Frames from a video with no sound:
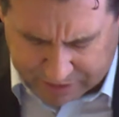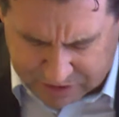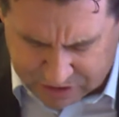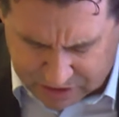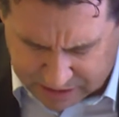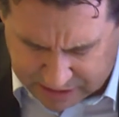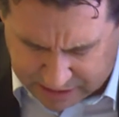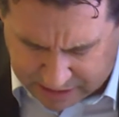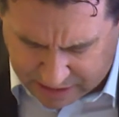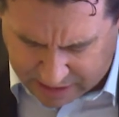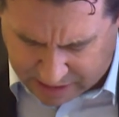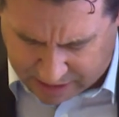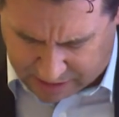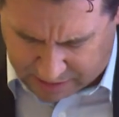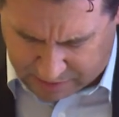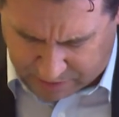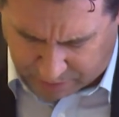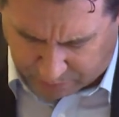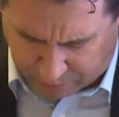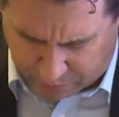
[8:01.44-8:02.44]
I see
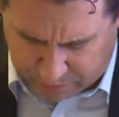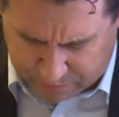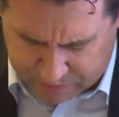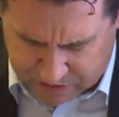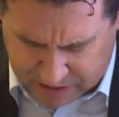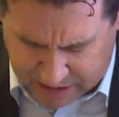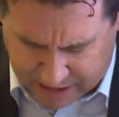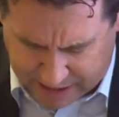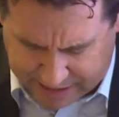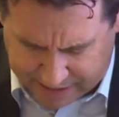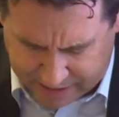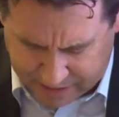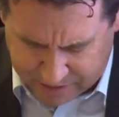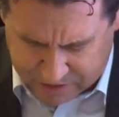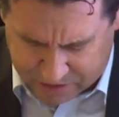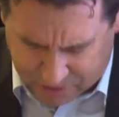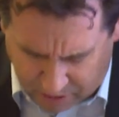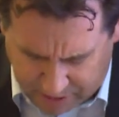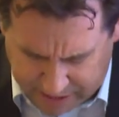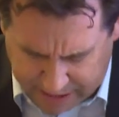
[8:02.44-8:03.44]
in the room today.
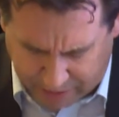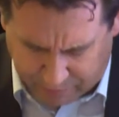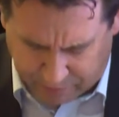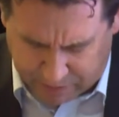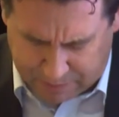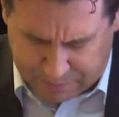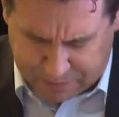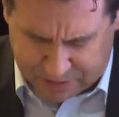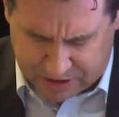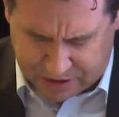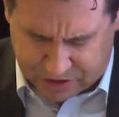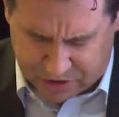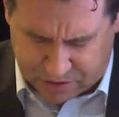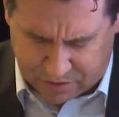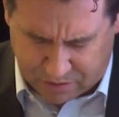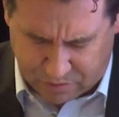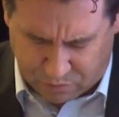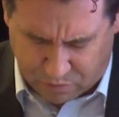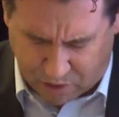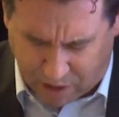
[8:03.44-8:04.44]
Sign our
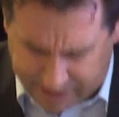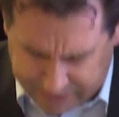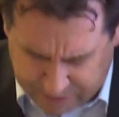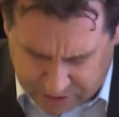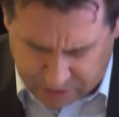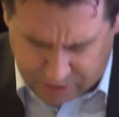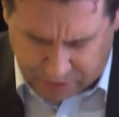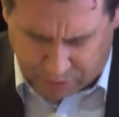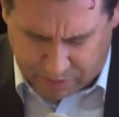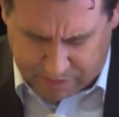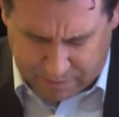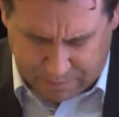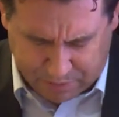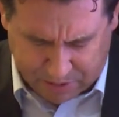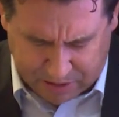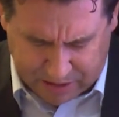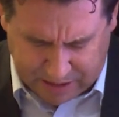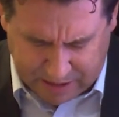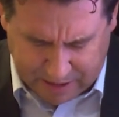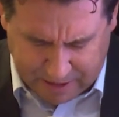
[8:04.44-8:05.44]
e-petition, write to your
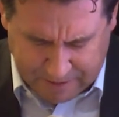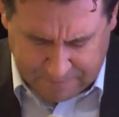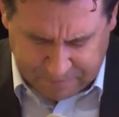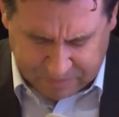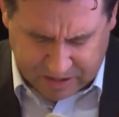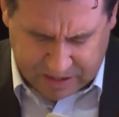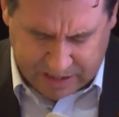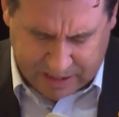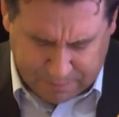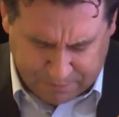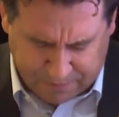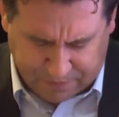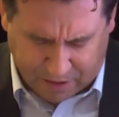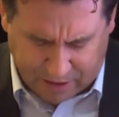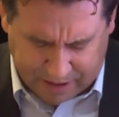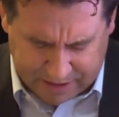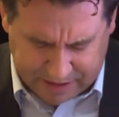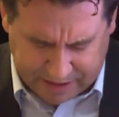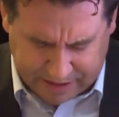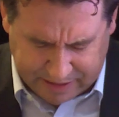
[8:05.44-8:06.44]
MP, keep
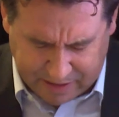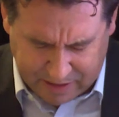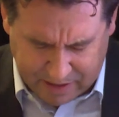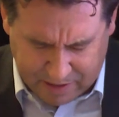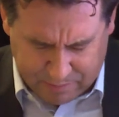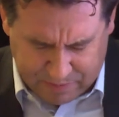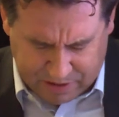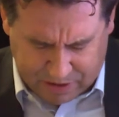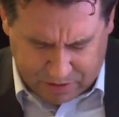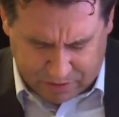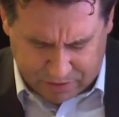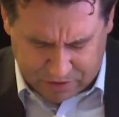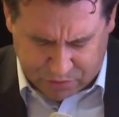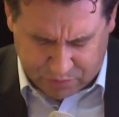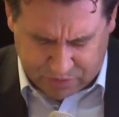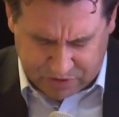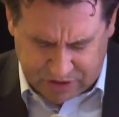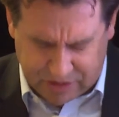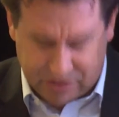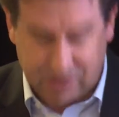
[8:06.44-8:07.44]
fighting,
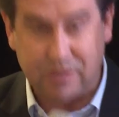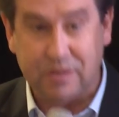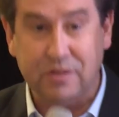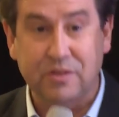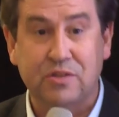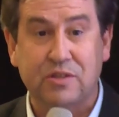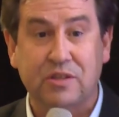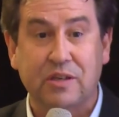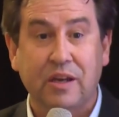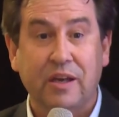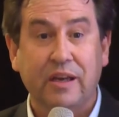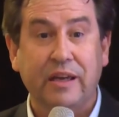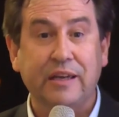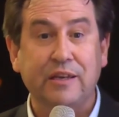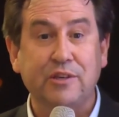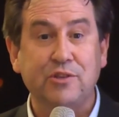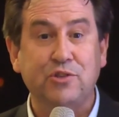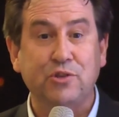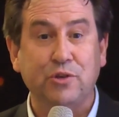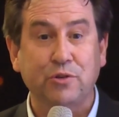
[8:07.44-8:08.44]
because resistance
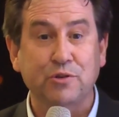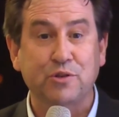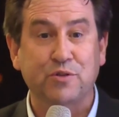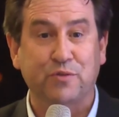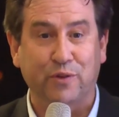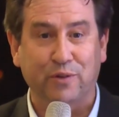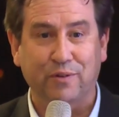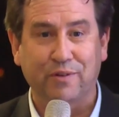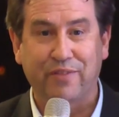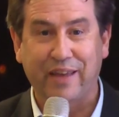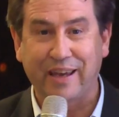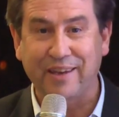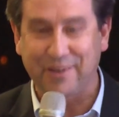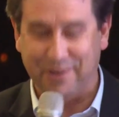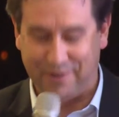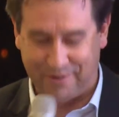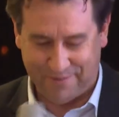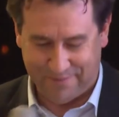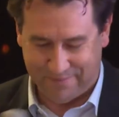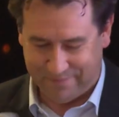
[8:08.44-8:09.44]
is useful. Thank
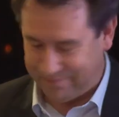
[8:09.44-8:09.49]
you.